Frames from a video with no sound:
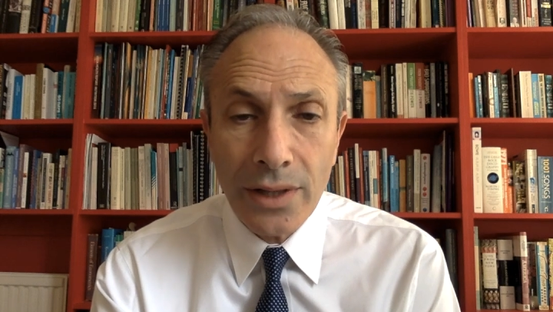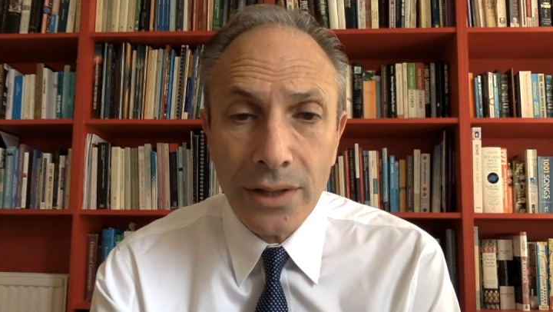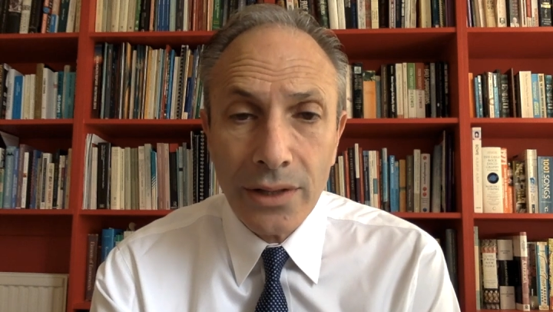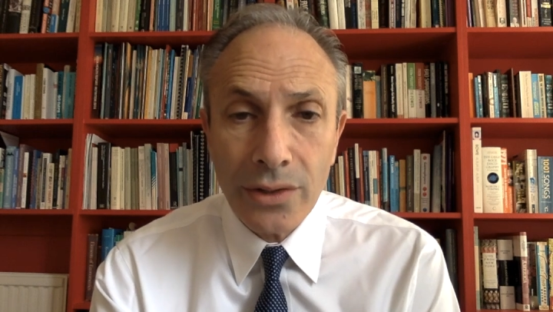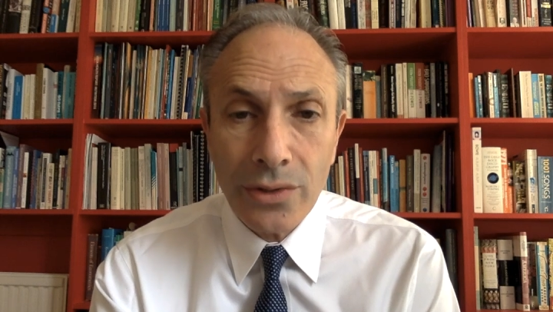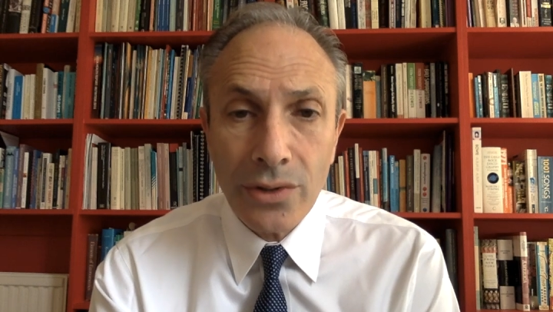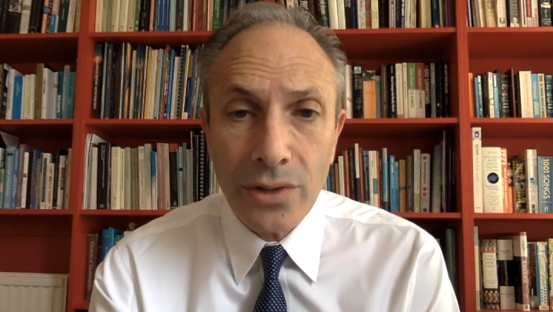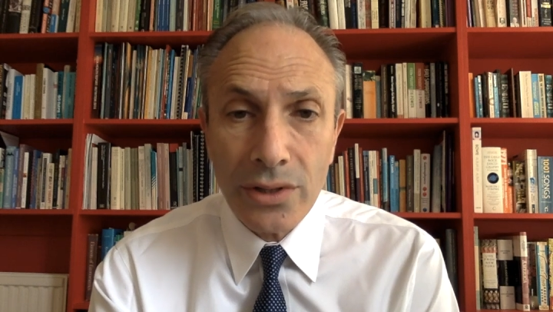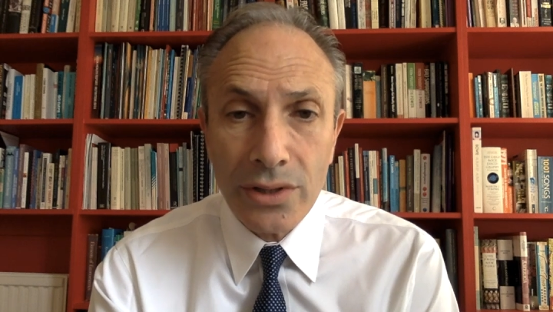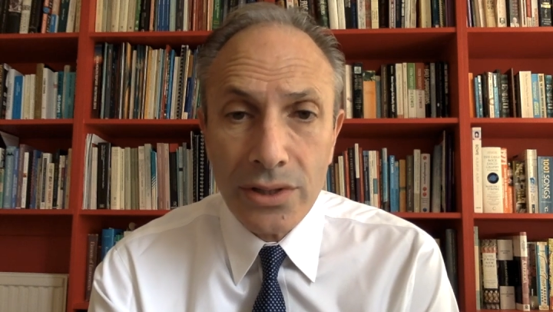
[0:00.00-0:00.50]
and
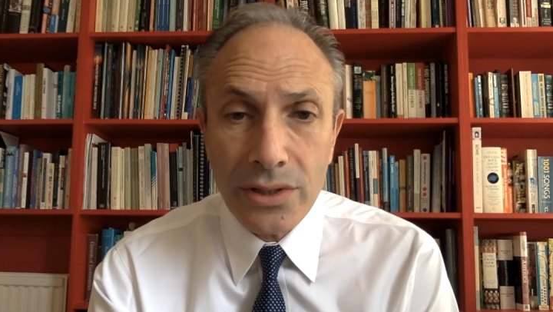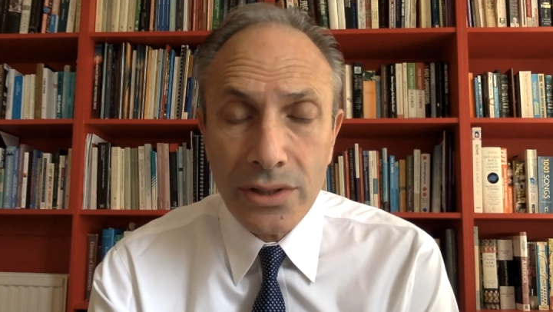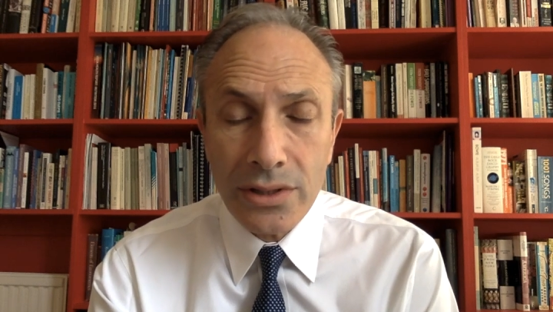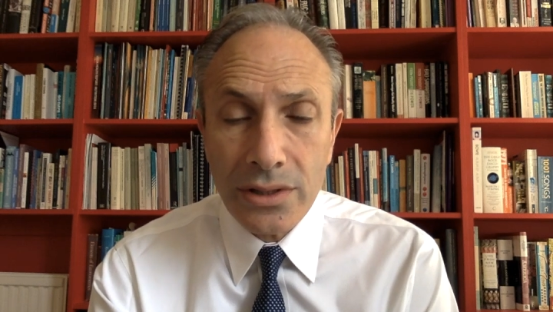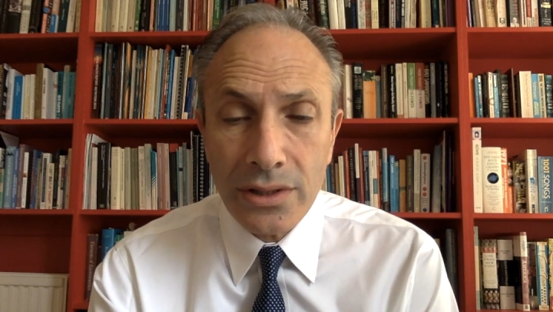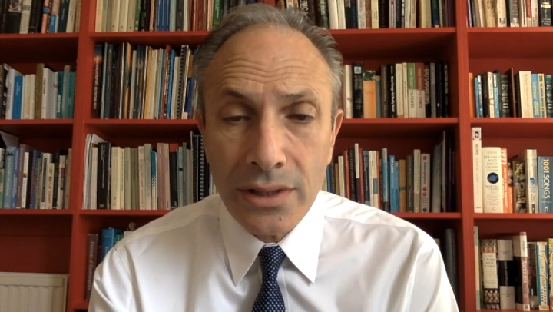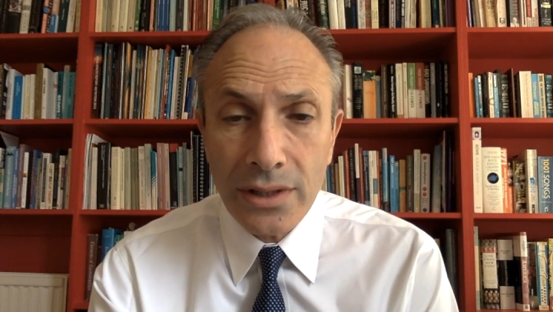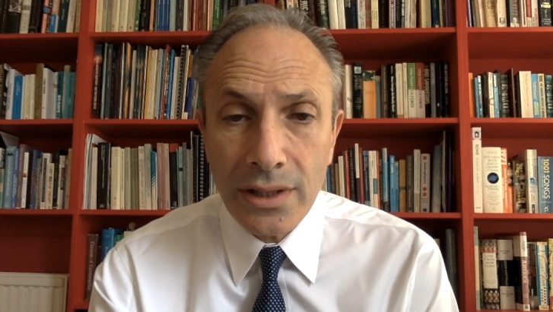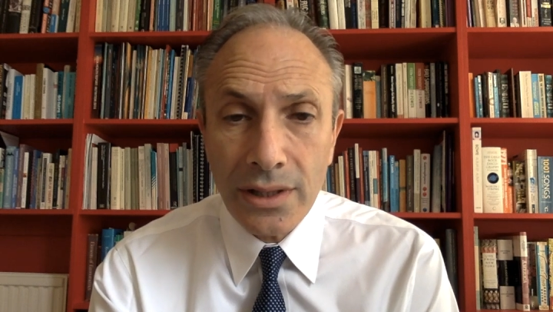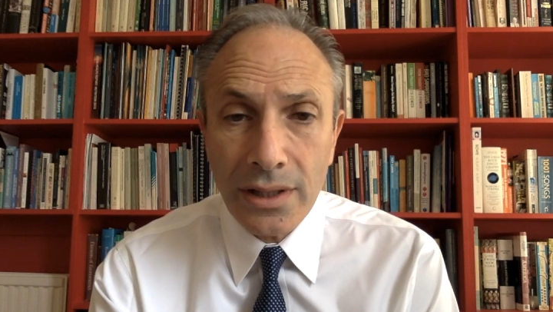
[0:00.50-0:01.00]
across